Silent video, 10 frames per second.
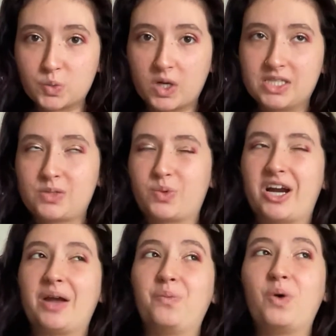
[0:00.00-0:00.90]
ones where
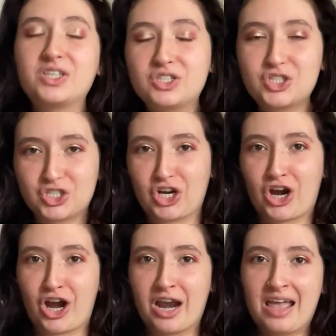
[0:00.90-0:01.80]
I wasn't
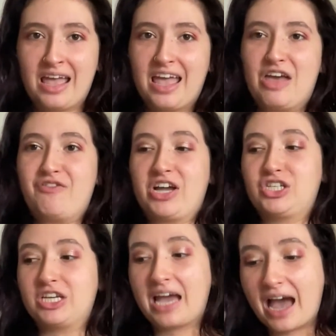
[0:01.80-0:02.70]
sure if I
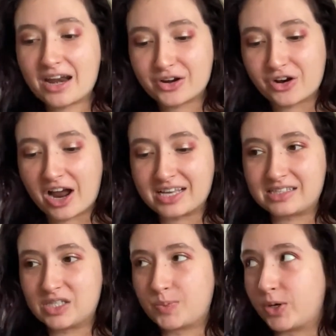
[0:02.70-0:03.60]
should categorize
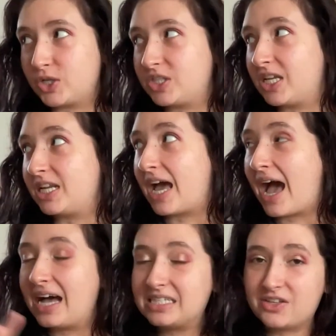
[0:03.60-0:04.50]
this person
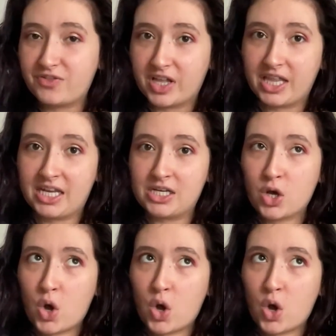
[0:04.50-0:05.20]
as a villain